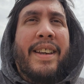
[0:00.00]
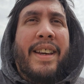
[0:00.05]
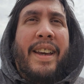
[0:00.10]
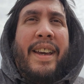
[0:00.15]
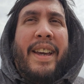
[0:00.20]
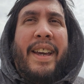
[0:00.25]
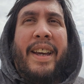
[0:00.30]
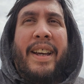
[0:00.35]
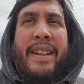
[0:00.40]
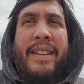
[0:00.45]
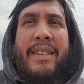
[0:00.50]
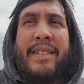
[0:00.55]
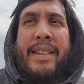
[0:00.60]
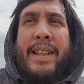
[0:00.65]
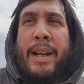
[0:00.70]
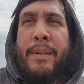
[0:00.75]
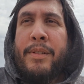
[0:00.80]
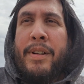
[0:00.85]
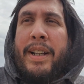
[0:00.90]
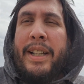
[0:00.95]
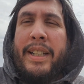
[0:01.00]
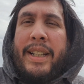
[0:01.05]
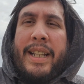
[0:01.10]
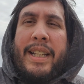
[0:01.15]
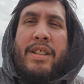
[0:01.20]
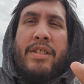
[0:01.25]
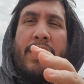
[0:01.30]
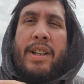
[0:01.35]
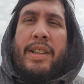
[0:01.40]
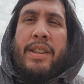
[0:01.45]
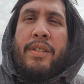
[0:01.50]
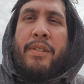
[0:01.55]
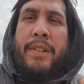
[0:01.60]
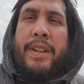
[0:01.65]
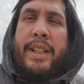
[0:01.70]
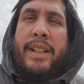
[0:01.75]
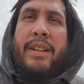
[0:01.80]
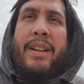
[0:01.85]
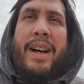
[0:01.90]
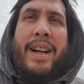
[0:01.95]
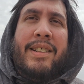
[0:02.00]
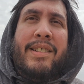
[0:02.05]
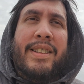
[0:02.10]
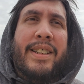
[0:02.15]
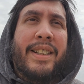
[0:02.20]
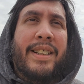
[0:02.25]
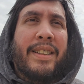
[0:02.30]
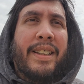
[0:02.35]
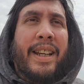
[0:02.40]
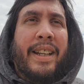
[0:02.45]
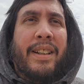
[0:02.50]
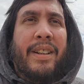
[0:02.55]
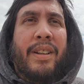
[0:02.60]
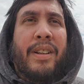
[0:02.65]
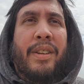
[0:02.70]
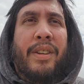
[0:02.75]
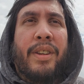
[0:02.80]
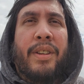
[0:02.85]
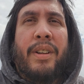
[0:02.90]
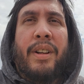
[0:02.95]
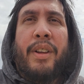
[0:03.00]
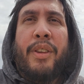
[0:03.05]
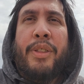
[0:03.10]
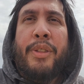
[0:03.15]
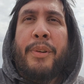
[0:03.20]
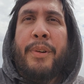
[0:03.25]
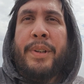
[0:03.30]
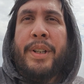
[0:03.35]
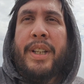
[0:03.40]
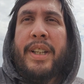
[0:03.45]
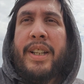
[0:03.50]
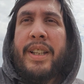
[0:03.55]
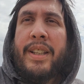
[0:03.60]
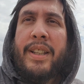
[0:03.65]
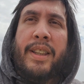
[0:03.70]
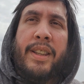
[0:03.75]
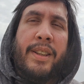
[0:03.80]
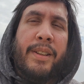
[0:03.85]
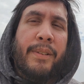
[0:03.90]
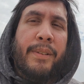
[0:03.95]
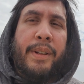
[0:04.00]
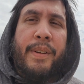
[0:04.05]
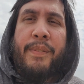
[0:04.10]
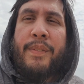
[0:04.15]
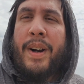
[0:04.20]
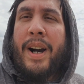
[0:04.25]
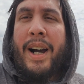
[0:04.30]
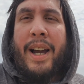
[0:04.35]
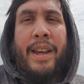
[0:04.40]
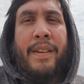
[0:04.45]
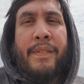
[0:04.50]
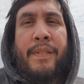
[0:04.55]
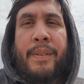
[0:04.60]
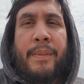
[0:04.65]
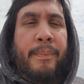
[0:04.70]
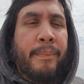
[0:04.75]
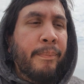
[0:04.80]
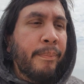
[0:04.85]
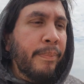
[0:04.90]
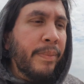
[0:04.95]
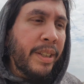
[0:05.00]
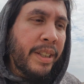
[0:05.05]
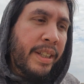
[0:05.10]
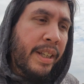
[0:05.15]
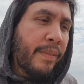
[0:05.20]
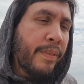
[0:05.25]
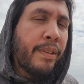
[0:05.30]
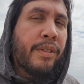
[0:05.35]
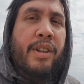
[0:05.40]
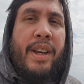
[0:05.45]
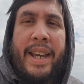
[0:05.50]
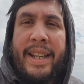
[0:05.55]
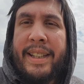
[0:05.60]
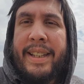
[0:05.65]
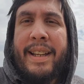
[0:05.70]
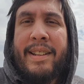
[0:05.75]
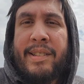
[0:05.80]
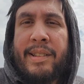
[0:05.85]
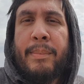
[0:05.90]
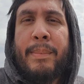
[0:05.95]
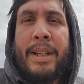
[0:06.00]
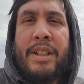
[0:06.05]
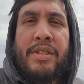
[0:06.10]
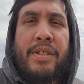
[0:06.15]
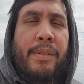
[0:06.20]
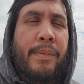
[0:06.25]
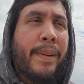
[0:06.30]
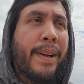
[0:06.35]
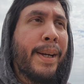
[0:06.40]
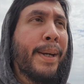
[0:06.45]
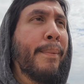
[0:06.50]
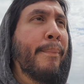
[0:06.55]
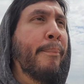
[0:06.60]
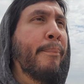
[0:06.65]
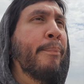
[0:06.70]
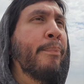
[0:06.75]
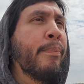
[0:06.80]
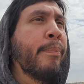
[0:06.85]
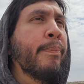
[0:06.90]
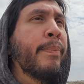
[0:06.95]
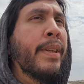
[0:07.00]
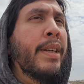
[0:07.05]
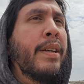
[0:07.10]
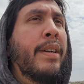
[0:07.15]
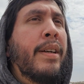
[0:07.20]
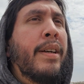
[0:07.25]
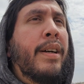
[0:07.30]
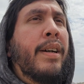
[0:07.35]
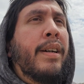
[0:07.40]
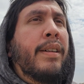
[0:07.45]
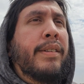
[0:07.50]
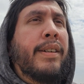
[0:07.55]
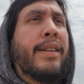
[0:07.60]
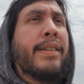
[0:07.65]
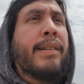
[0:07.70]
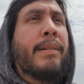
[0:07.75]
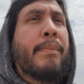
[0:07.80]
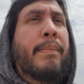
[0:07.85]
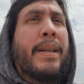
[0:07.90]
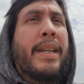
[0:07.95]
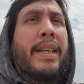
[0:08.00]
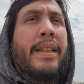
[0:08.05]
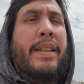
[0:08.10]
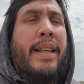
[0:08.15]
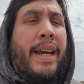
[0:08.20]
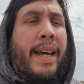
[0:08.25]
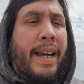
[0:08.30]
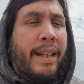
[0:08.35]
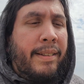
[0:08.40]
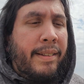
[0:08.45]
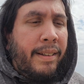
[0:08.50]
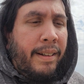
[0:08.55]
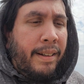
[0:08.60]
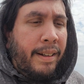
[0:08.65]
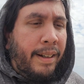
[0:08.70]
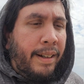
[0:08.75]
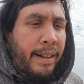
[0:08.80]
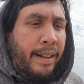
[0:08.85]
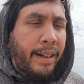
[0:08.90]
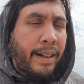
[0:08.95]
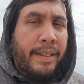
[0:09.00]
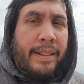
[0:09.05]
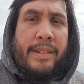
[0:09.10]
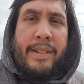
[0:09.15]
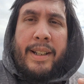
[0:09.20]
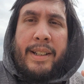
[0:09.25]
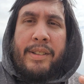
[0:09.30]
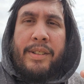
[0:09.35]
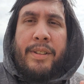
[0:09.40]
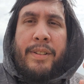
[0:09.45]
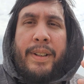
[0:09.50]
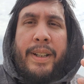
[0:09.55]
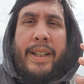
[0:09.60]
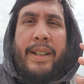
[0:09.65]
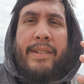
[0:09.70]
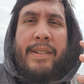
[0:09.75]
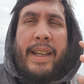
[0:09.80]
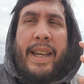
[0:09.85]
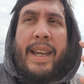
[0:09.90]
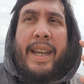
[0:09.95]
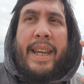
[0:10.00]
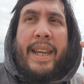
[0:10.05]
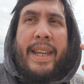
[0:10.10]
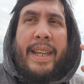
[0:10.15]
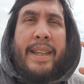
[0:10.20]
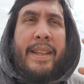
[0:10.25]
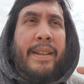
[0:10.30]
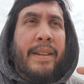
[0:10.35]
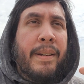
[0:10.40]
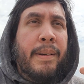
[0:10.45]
and the Snapdragon 8 Gen 3 clocks in like a, a 30, 35, give or take guesstimation, right? Doesn't mean that uh, the Tensor is a